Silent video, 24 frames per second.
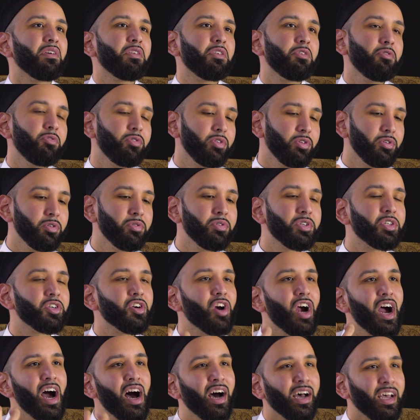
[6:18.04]
You use
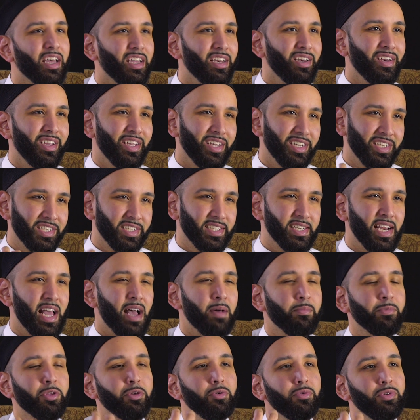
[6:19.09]
your aql in
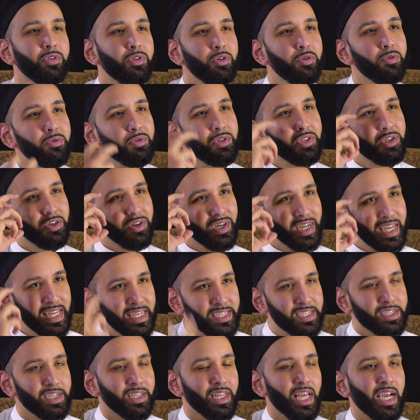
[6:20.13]
Islam, you use your
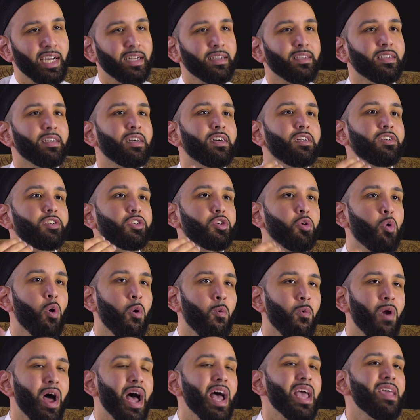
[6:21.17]
intellect to
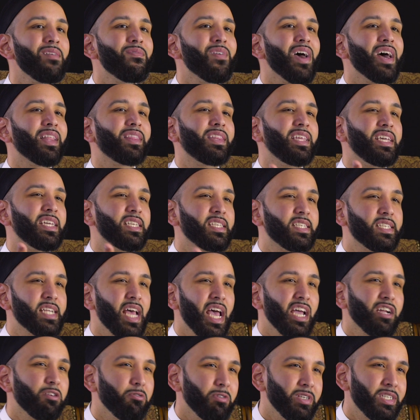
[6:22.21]
arrive at the
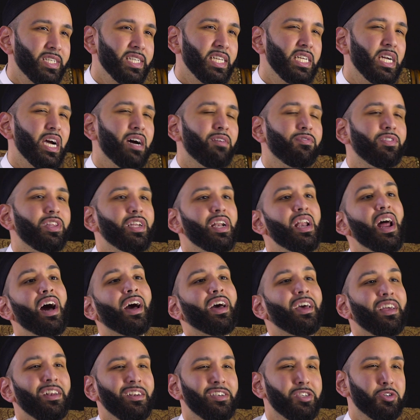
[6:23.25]
integrity of the
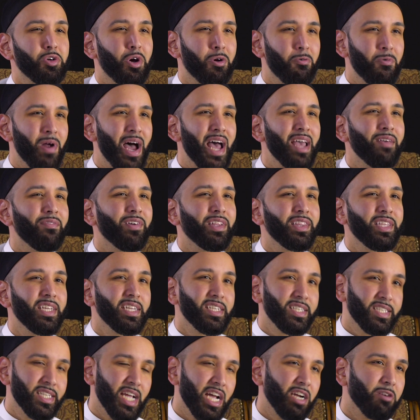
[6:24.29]
naql, to arrive at the
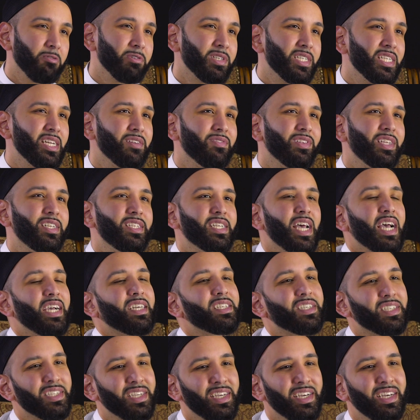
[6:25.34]
integrity of the
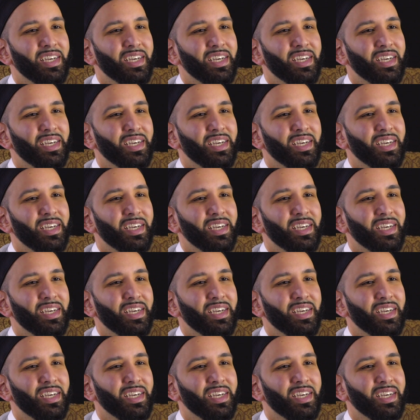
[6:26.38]
text.